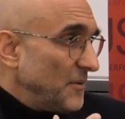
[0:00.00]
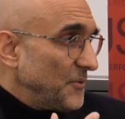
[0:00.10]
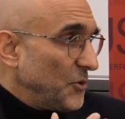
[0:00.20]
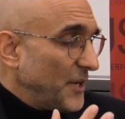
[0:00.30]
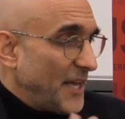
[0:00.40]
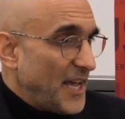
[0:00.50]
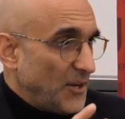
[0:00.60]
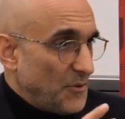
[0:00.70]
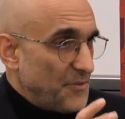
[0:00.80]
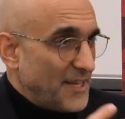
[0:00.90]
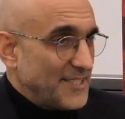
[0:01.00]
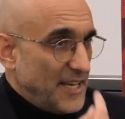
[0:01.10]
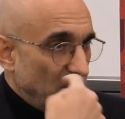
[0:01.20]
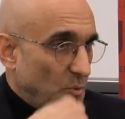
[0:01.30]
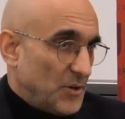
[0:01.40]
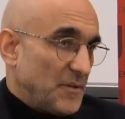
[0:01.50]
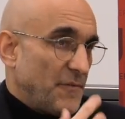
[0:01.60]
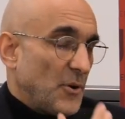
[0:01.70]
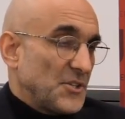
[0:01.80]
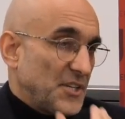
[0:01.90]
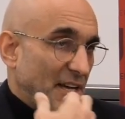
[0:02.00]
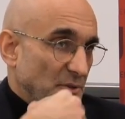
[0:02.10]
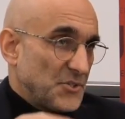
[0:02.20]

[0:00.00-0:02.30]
turning anger at things inward, focusing on